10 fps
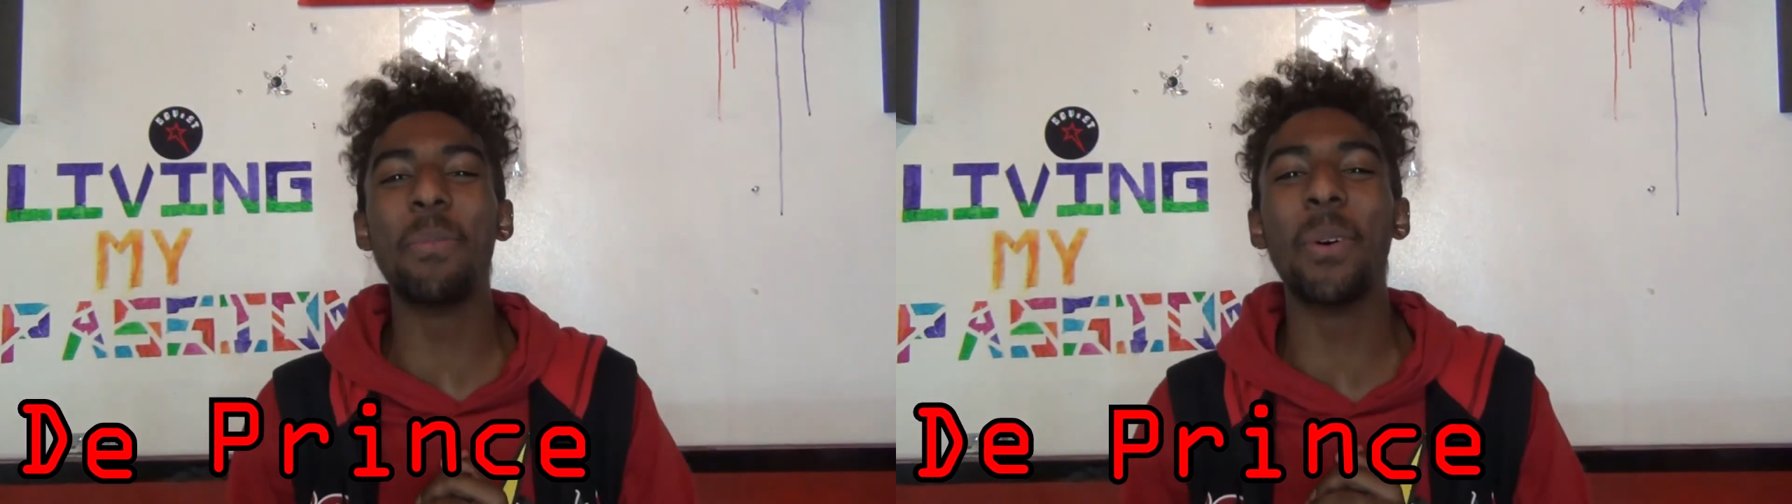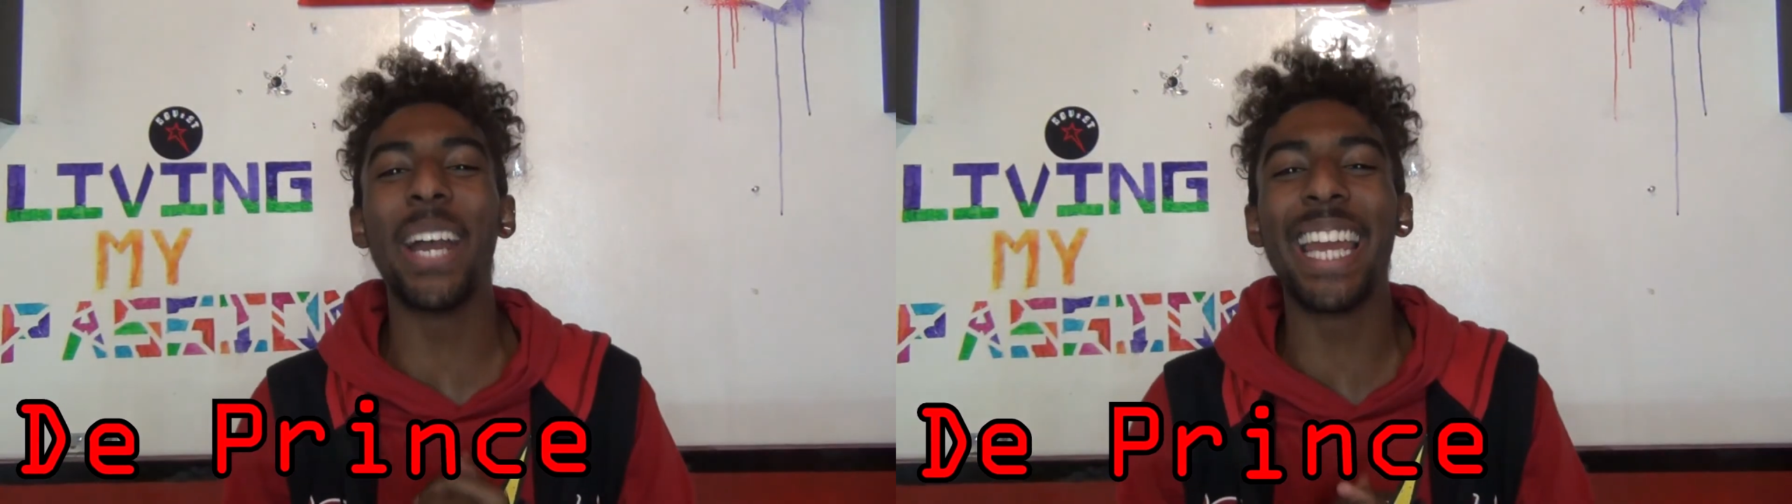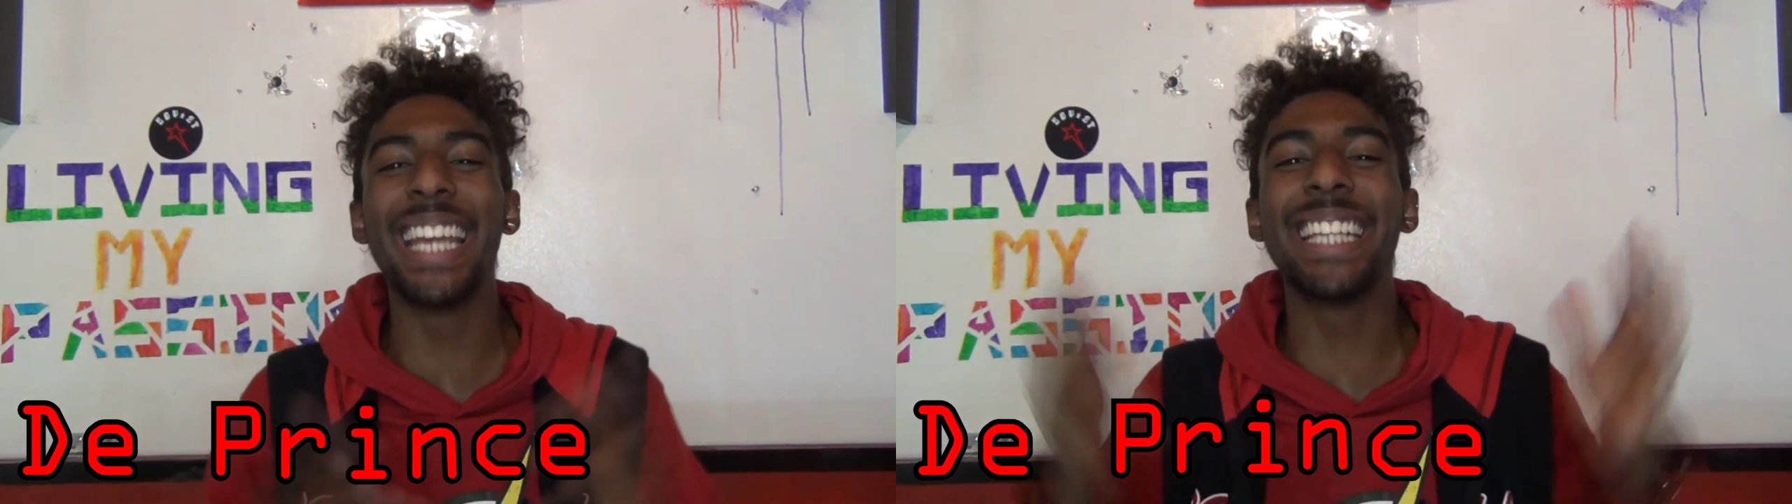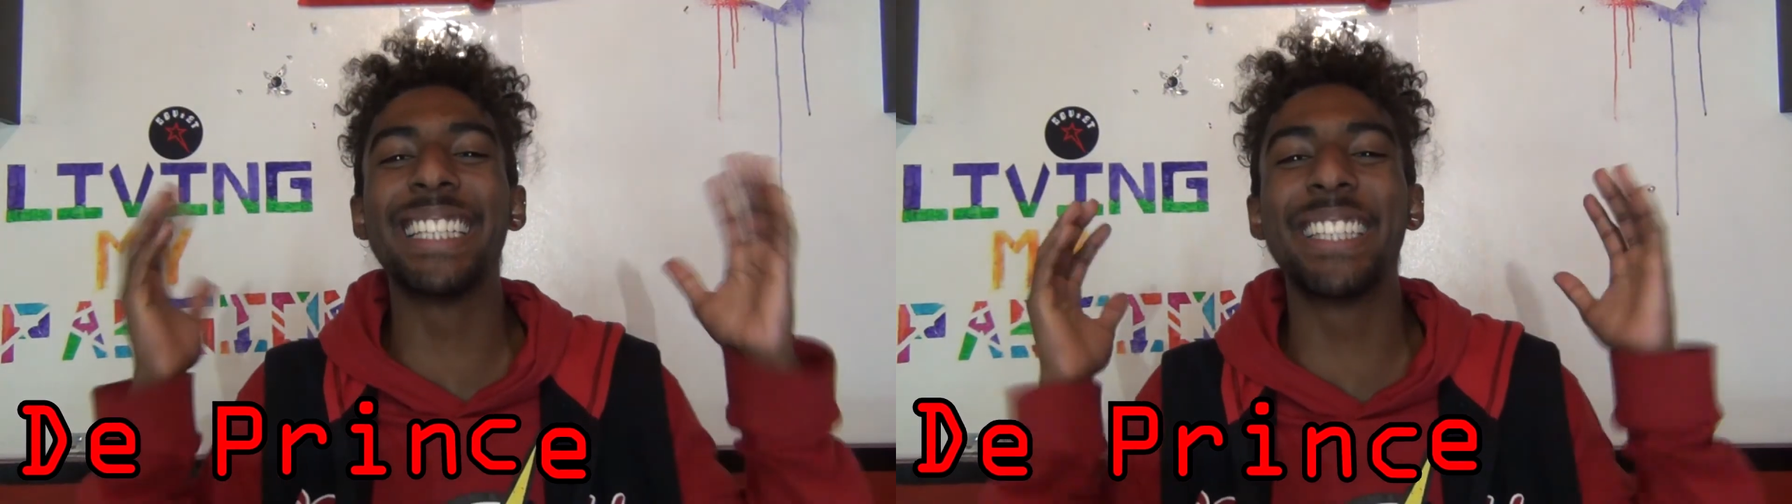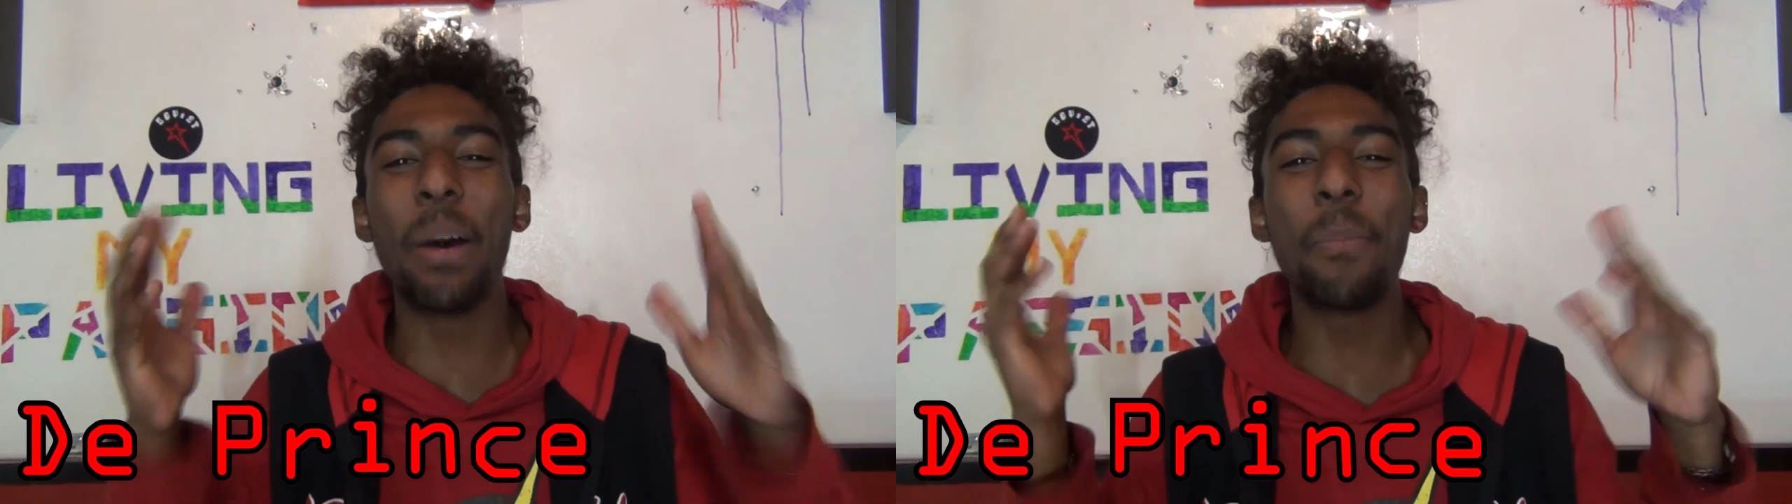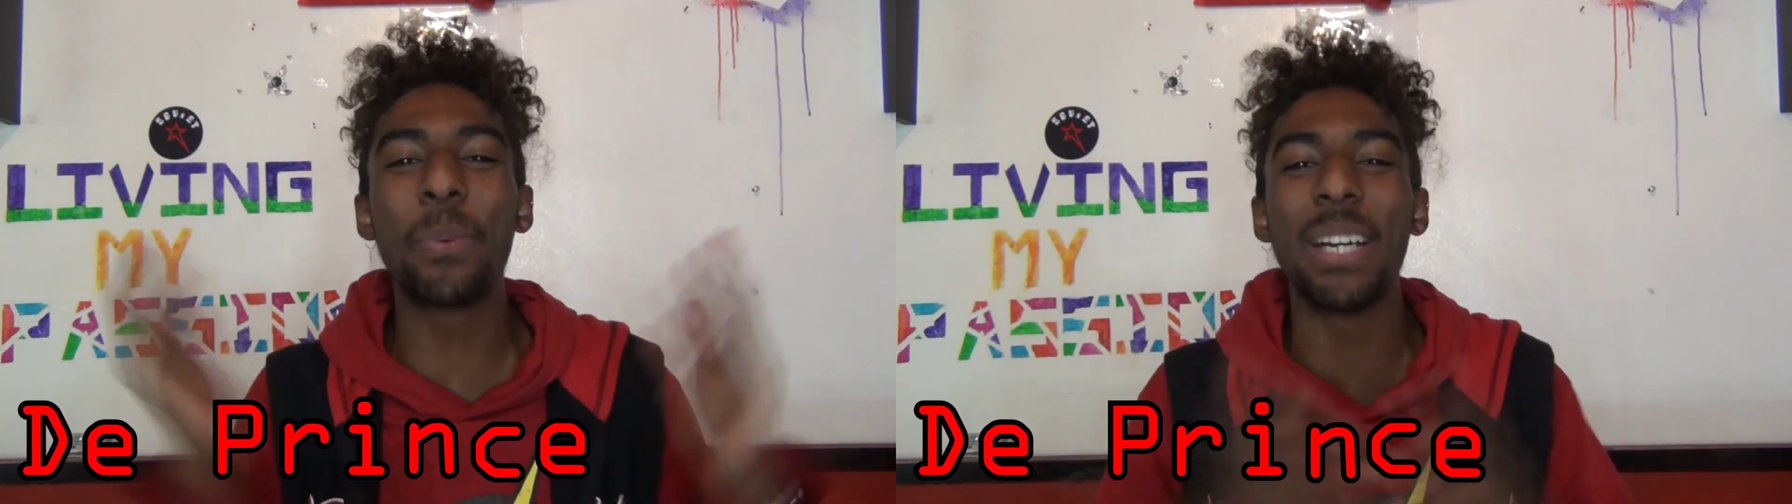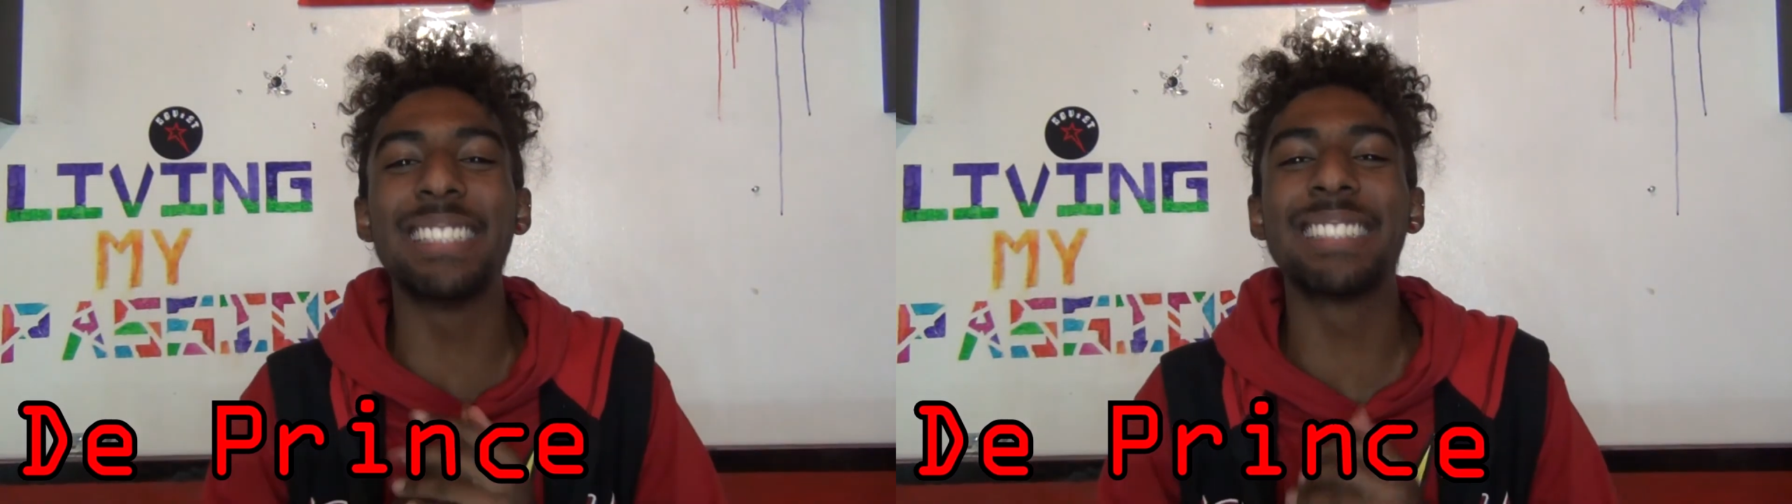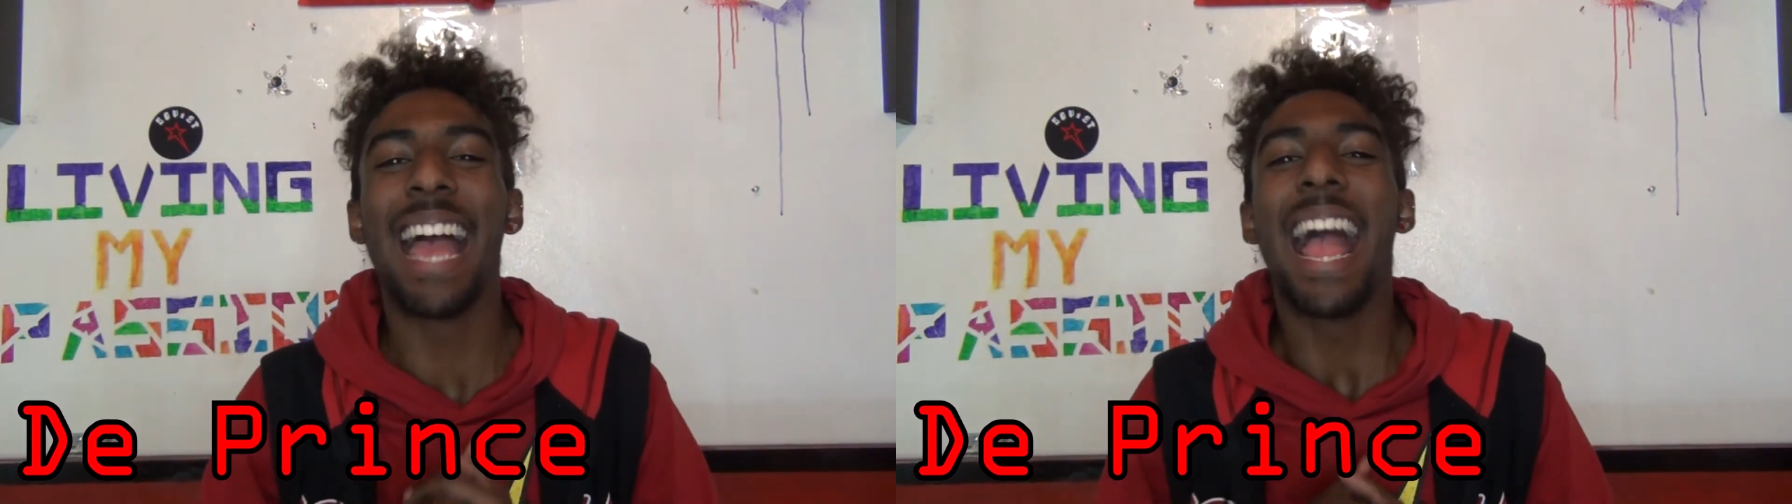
boy, the Prince,